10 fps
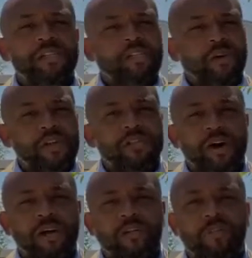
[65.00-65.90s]
and join us
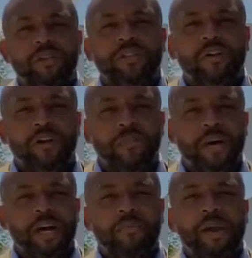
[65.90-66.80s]
on October 3rd in
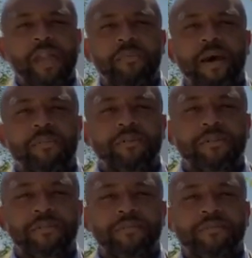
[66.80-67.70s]
Montgomery, Alabama.